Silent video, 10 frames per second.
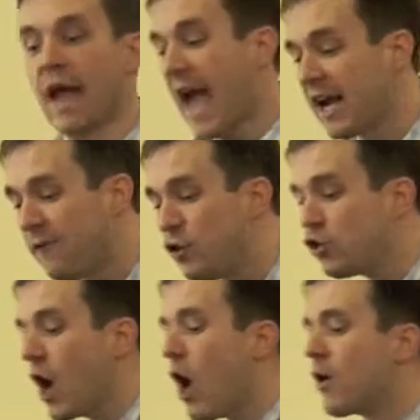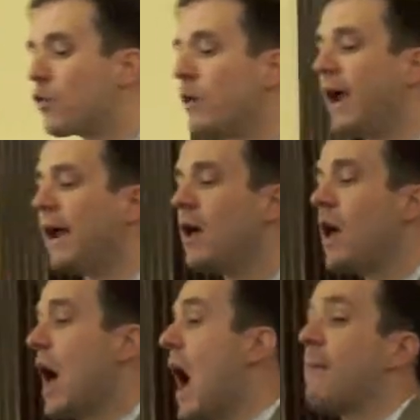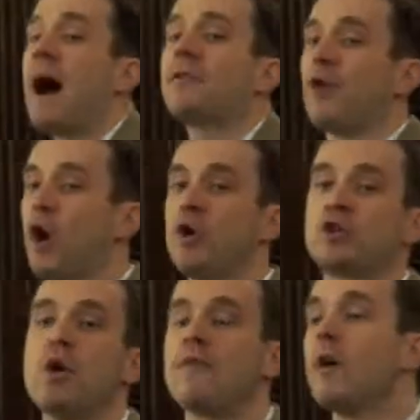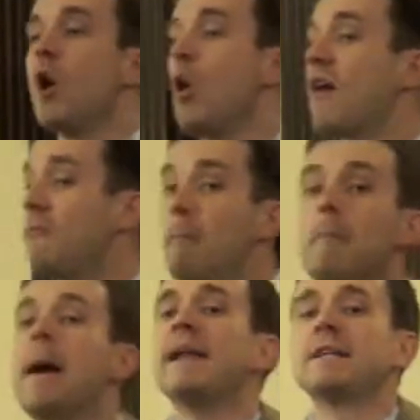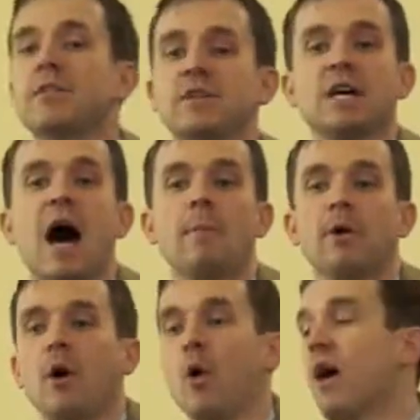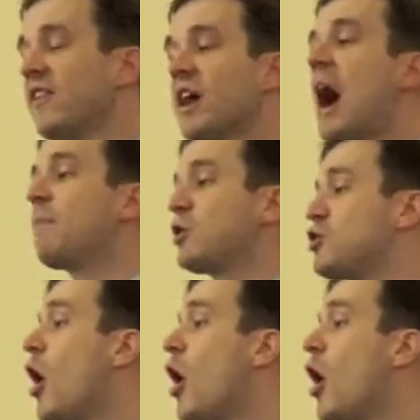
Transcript: And if you go and read about those who have made it to the top, who have accomplished